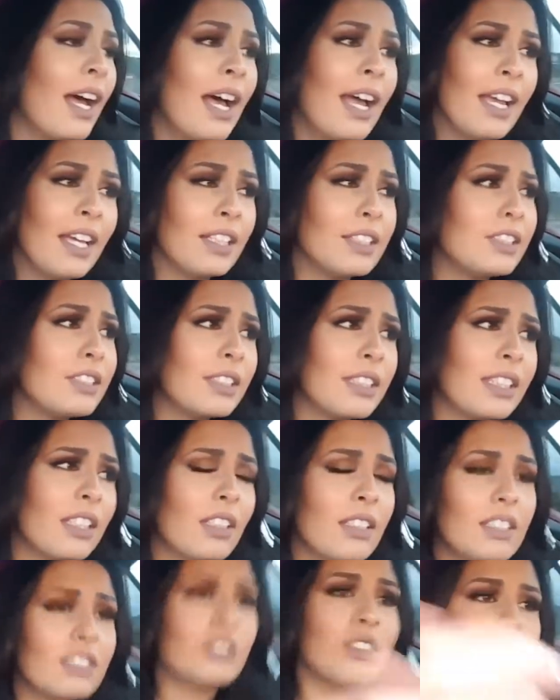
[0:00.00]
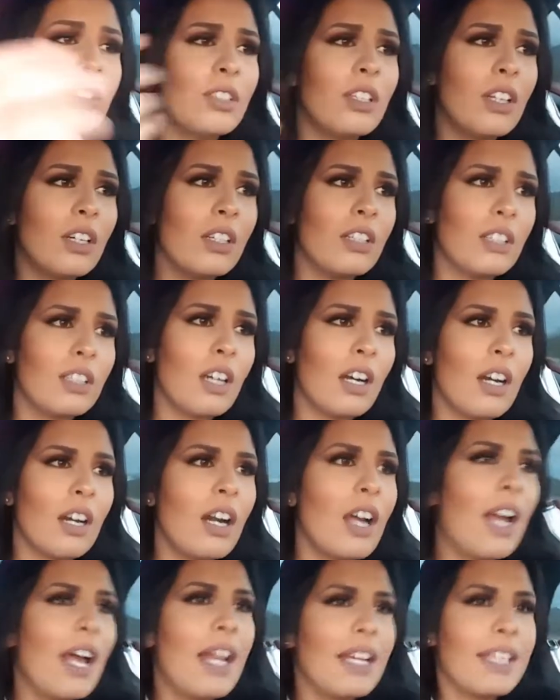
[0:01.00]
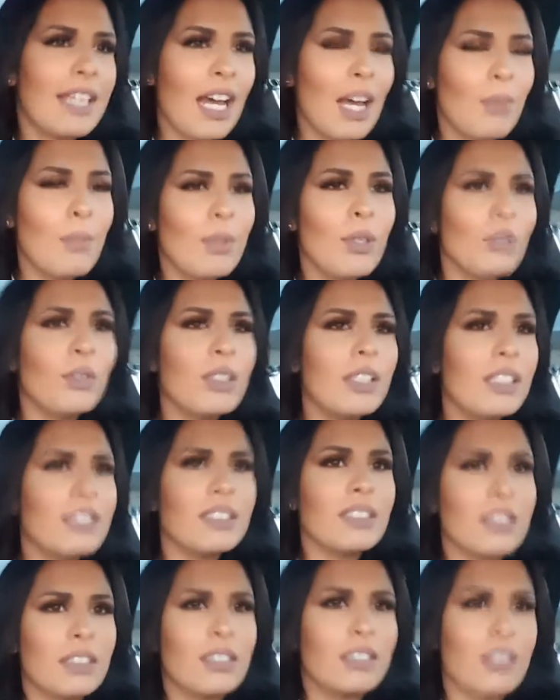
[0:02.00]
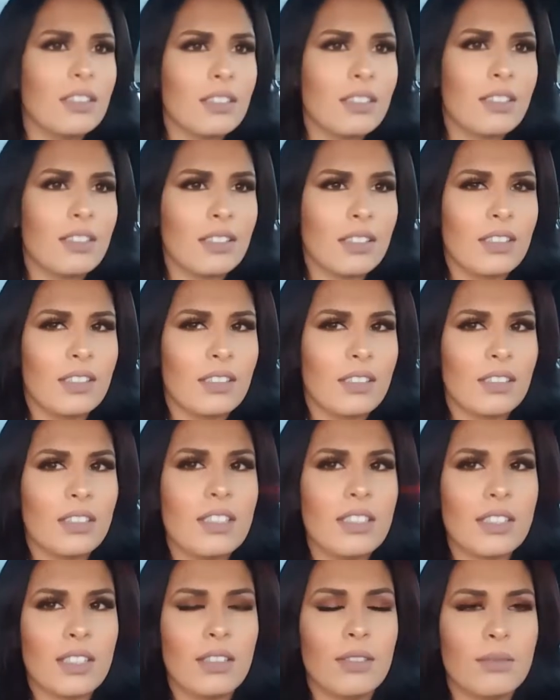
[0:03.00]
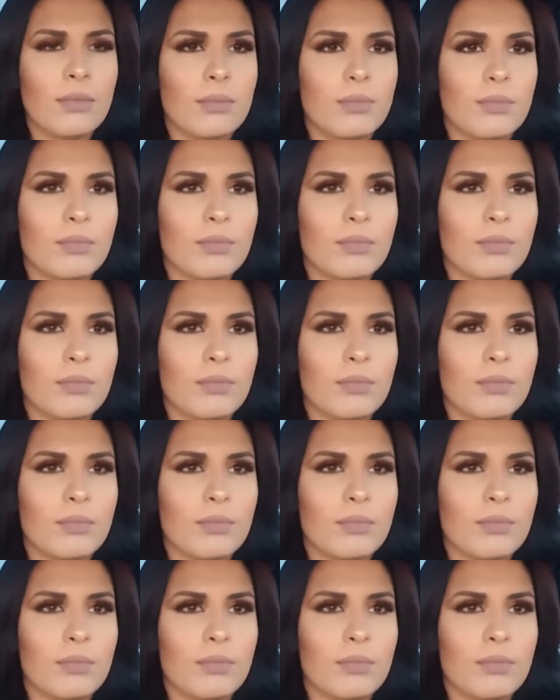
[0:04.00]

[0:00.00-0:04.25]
Handling on this car, cabin noise, listen.